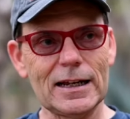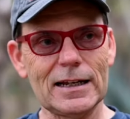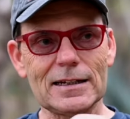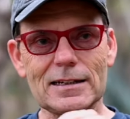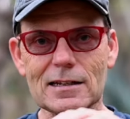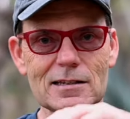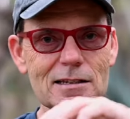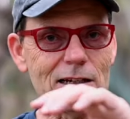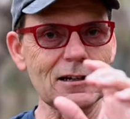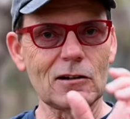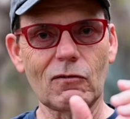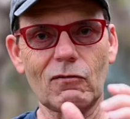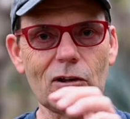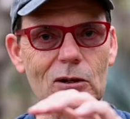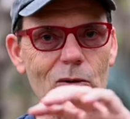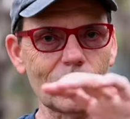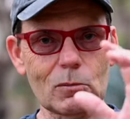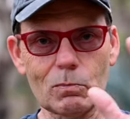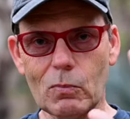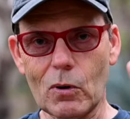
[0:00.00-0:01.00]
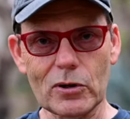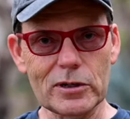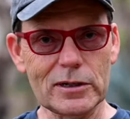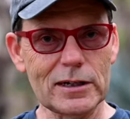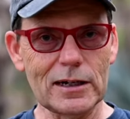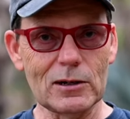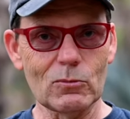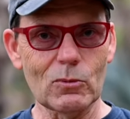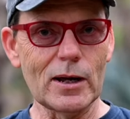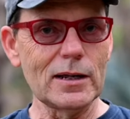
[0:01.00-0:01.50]
It doesn't interfere with the body
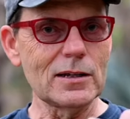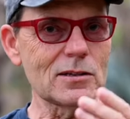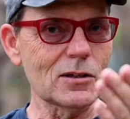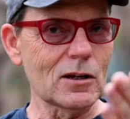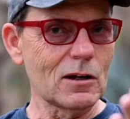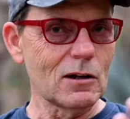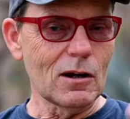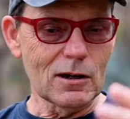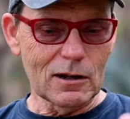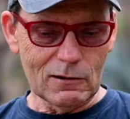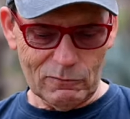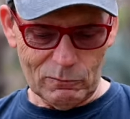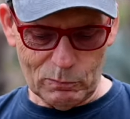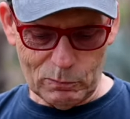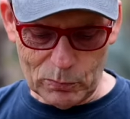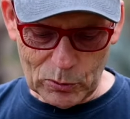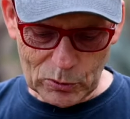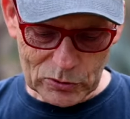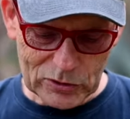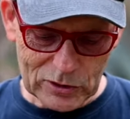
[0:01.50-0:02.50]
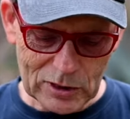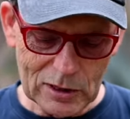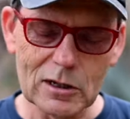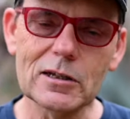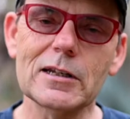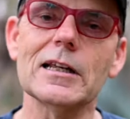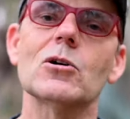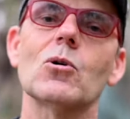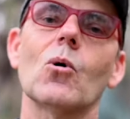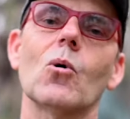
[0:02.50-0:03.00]
in any way, so I can put the
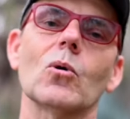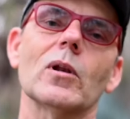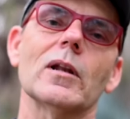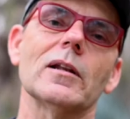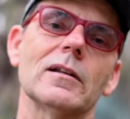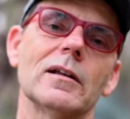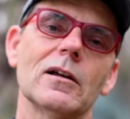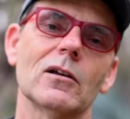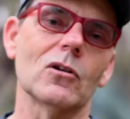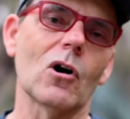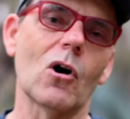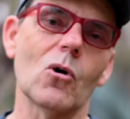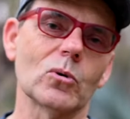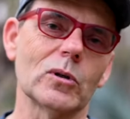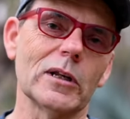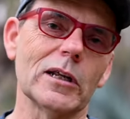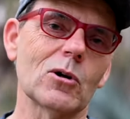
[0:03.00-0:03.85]
Nikkor, the old